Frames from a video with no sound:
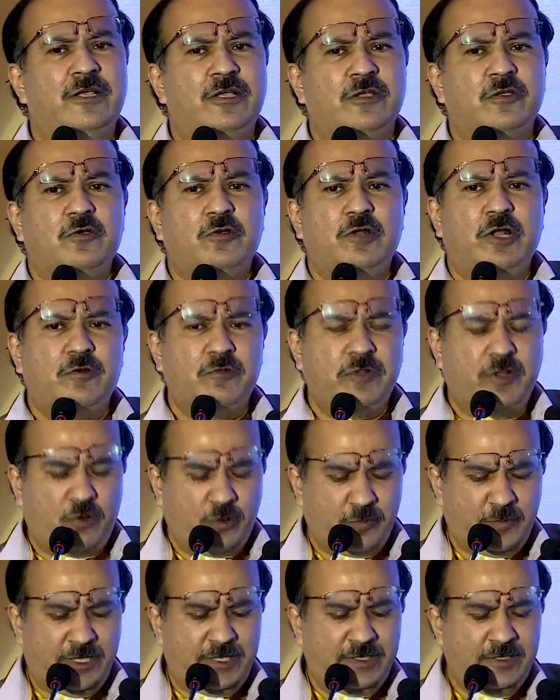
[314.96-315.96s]
You will have
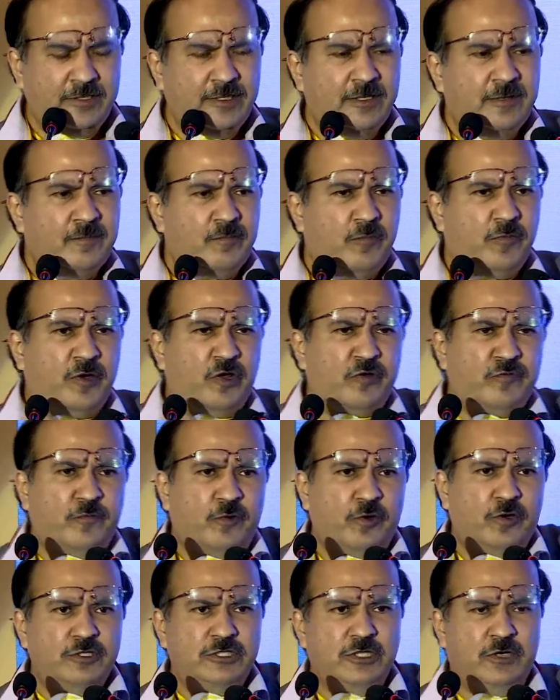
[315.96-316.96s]
normal
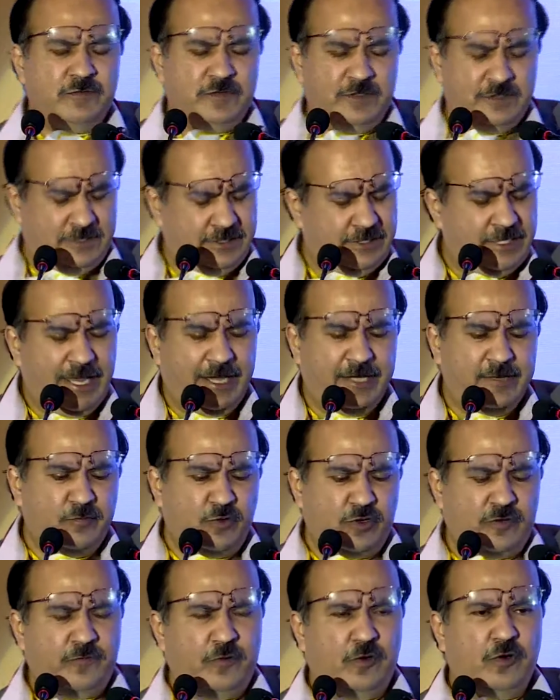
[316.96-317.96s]
morphology of the head
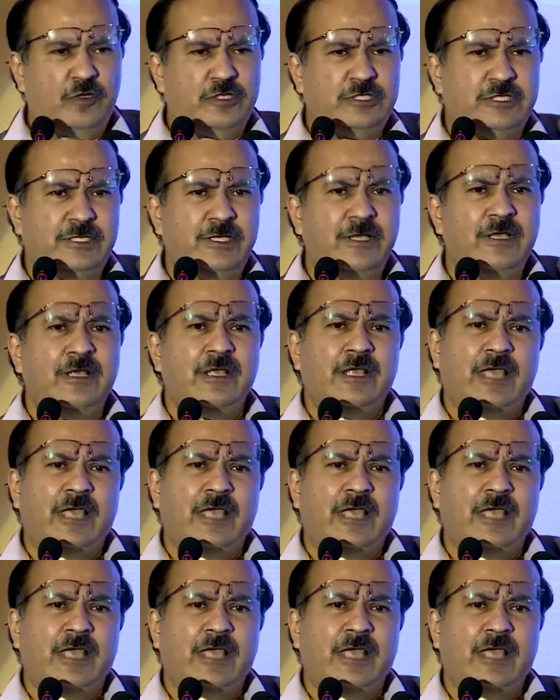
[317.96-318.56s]
morphology,